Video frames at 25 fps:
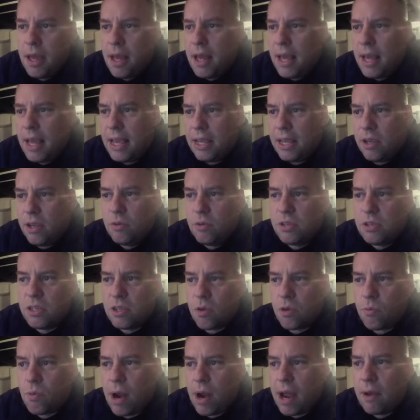He uses
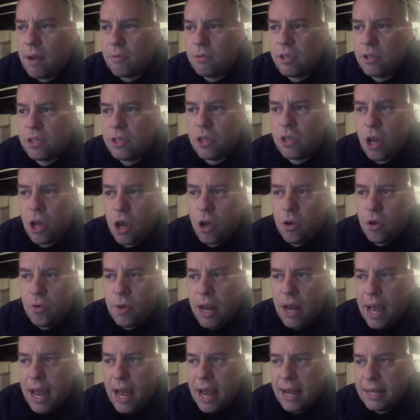a round
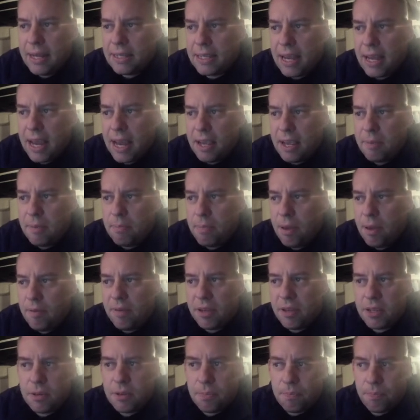stone as a
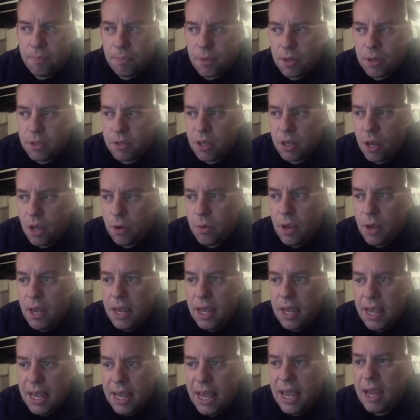pivot. So
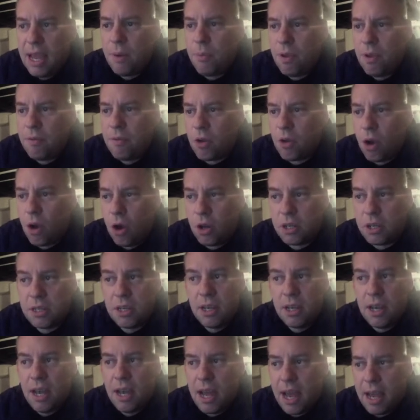here we've got
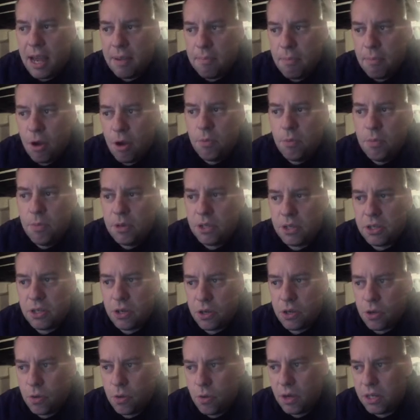a moment
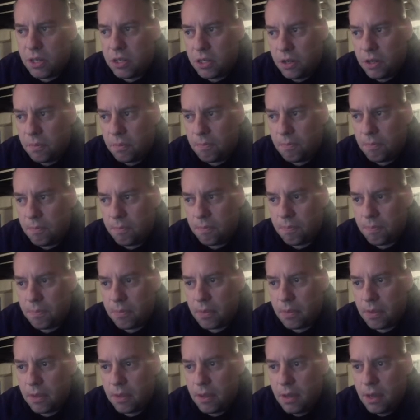question.
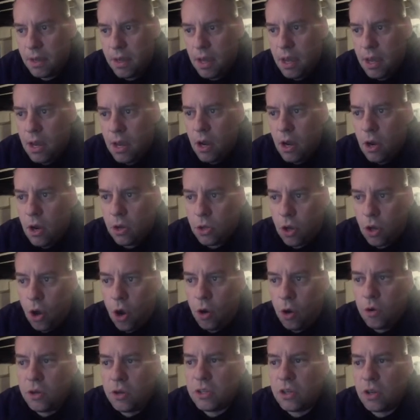The
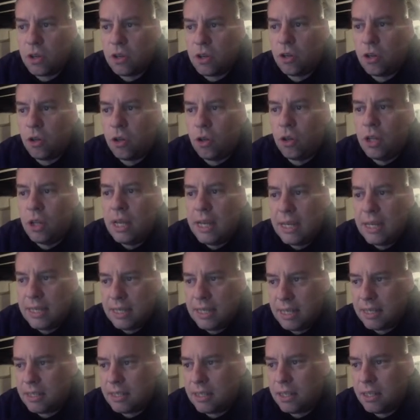horizontal
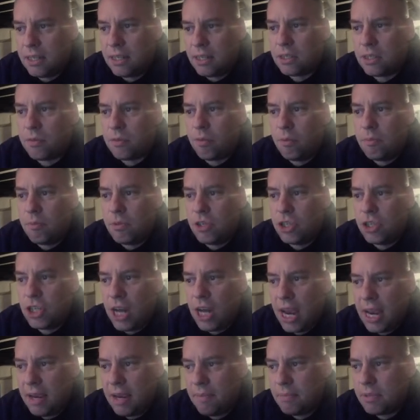distance from
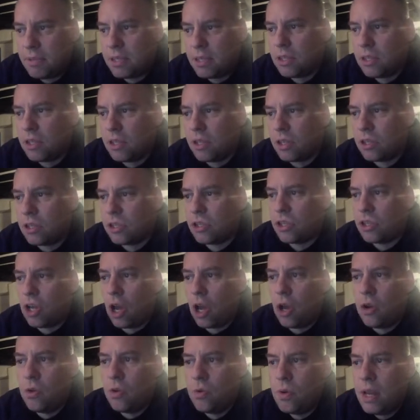James to the
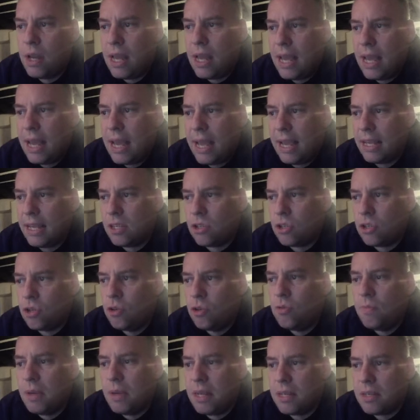stone is
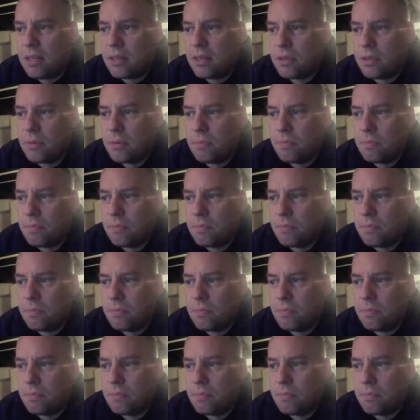2 meters.